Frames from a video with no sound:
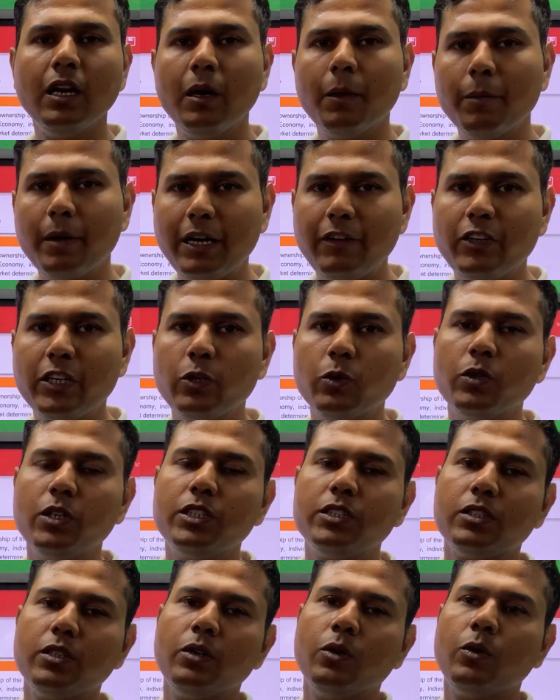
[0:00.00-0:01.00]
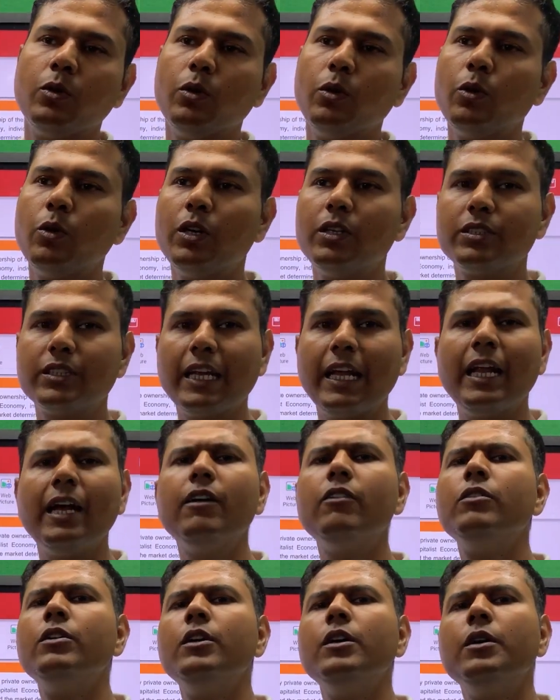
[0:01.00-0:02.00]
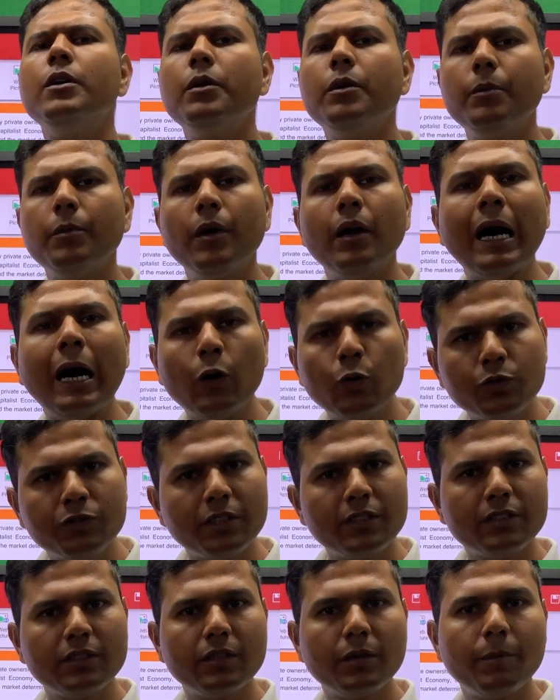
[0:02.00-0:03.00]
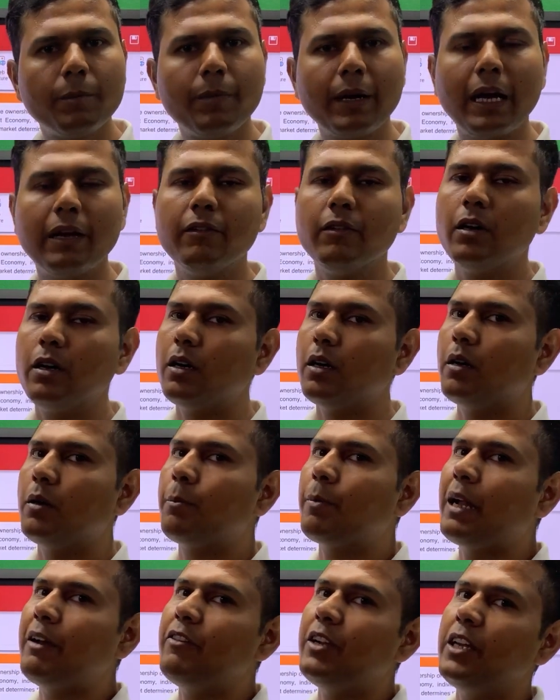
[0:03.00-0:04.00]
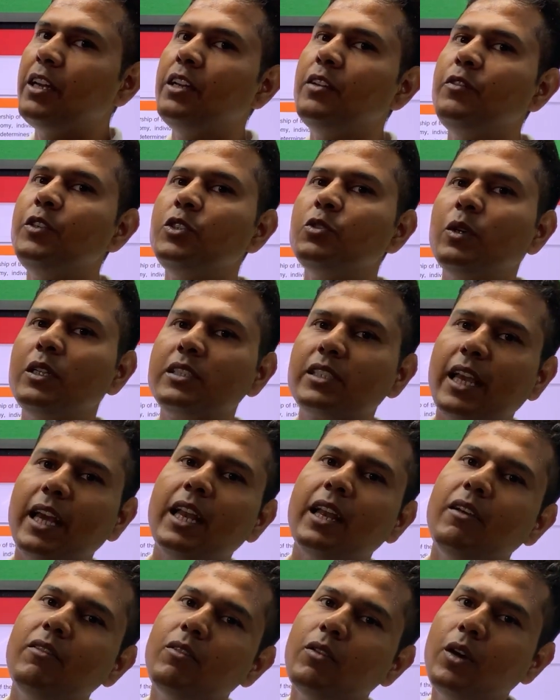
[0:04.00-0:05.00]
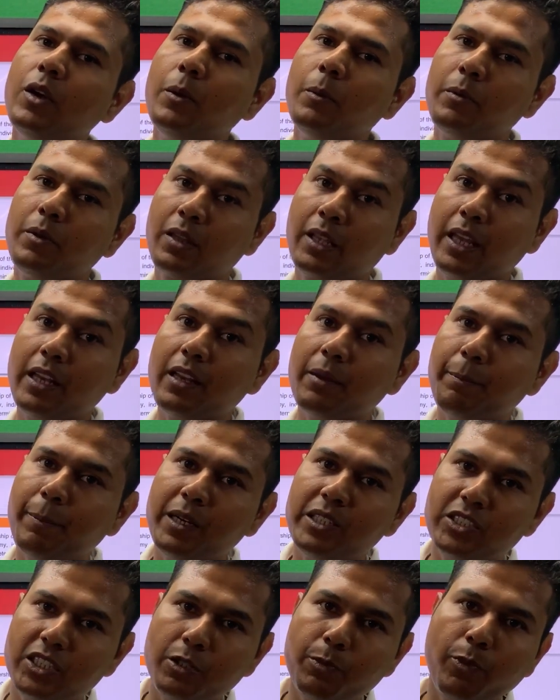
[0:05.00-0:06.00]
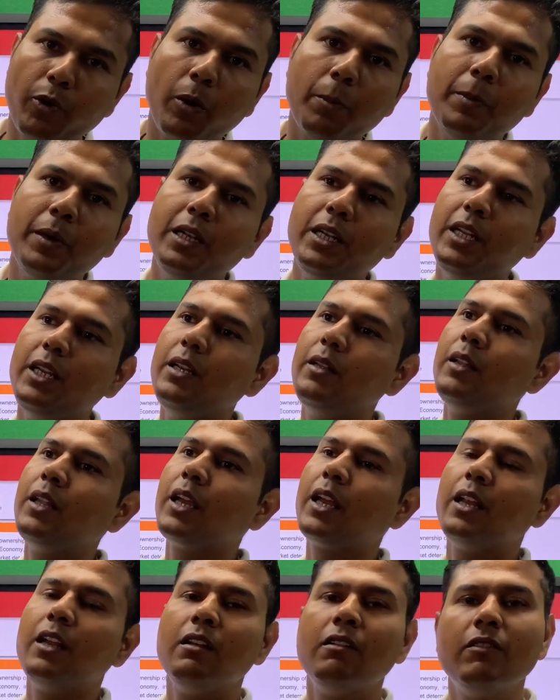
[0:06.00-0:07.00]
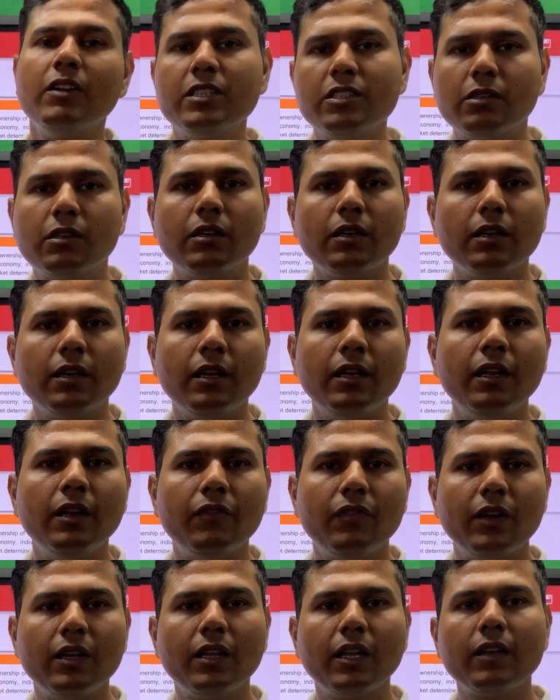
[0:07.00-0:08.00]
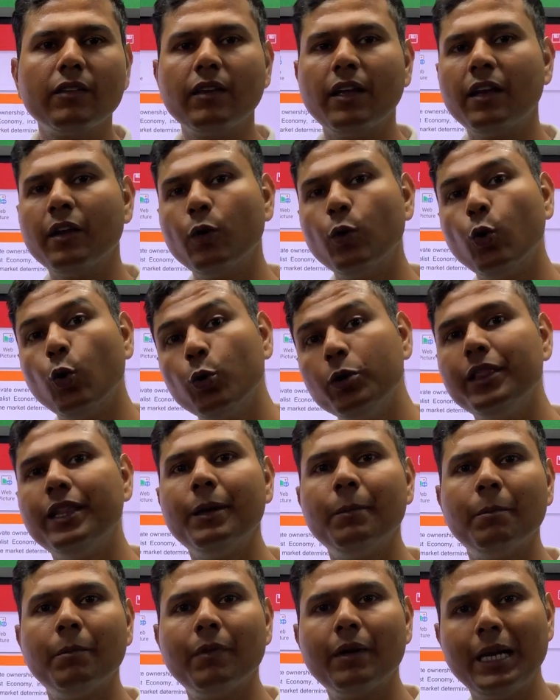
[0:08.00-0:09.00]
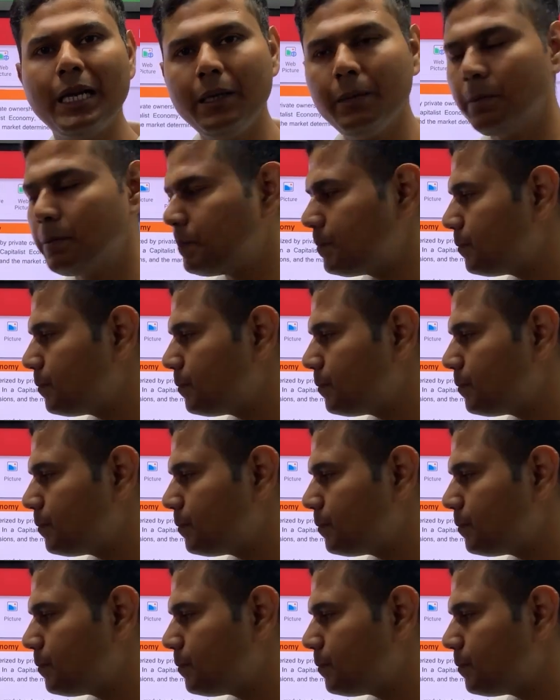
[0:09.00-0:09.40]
Owners can have houses. Private individuals can purchase property. They can invest in different things and own them. Right?